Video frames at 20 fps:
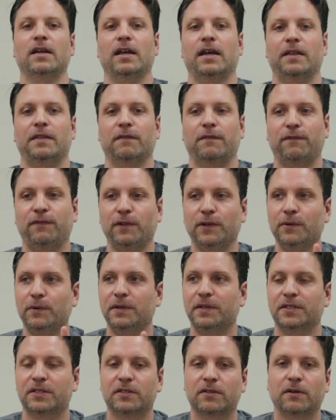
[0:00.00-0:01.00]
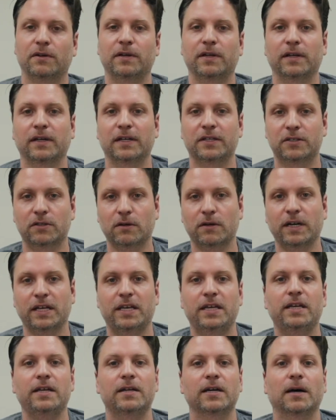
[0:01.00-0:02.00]
and the fluid is starting to
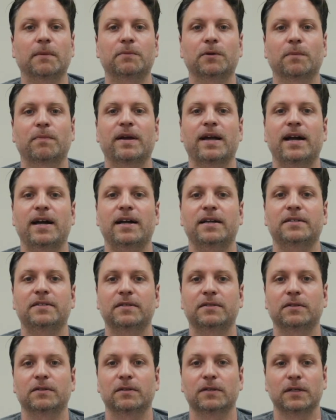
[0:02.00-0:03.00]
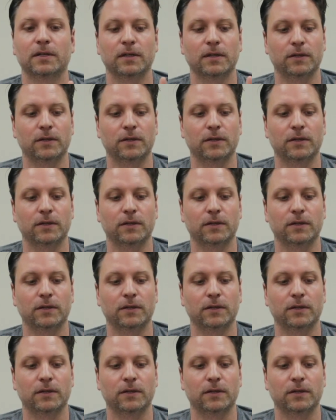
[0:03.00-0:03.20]
heat up, your pads and your